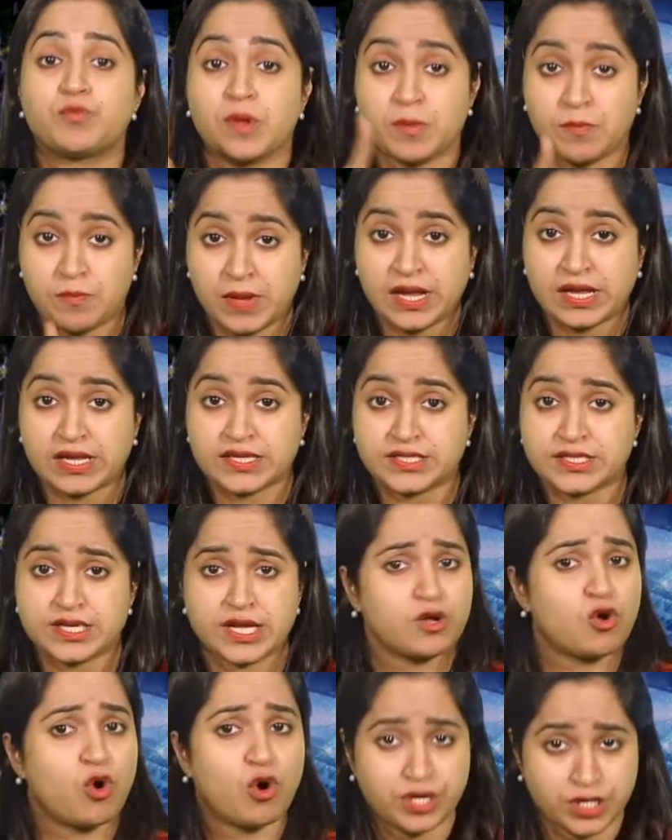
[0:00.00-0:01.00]
be based,
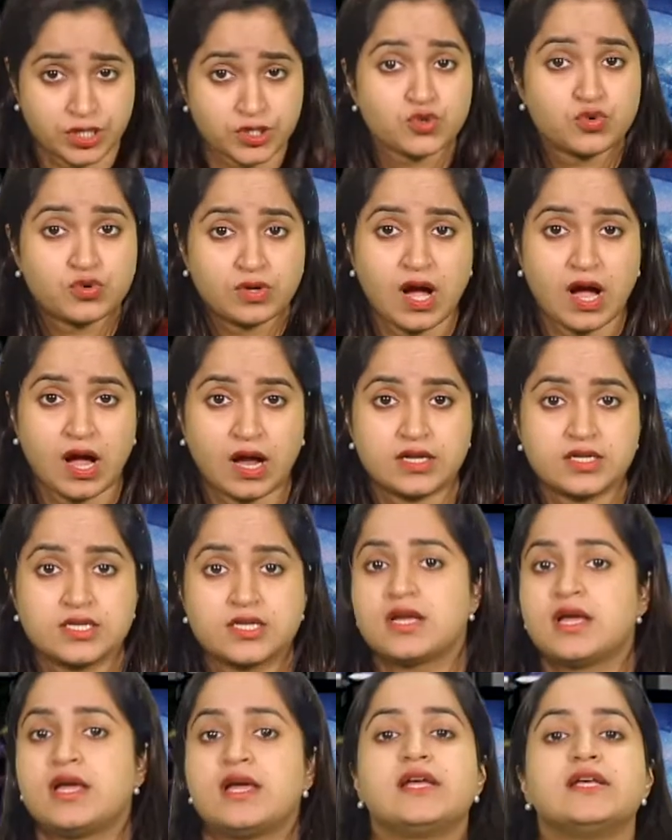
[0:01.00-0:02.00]
according to Kant,
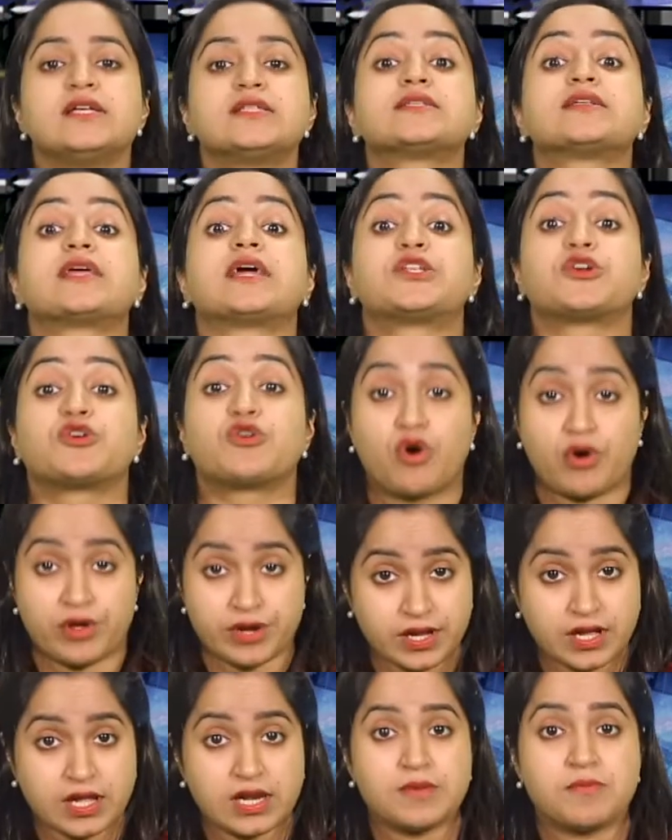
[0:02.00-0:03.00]
is
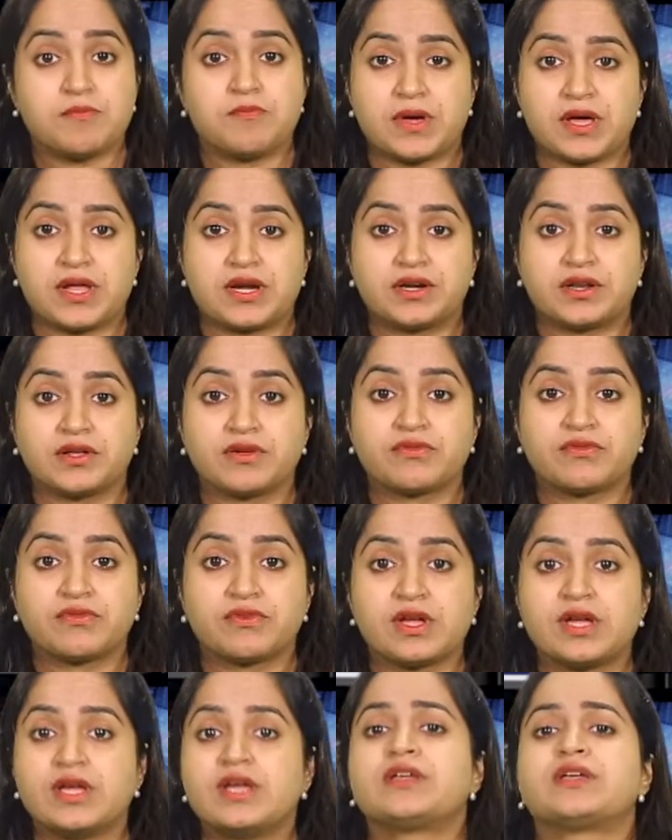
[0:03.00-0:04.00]
categorical imperative.
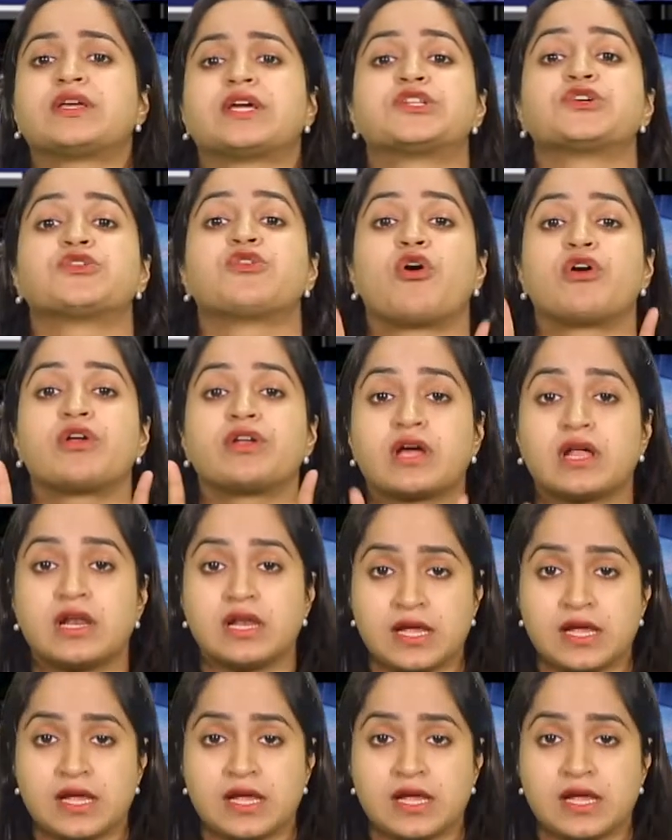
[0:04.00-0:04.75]
Categorical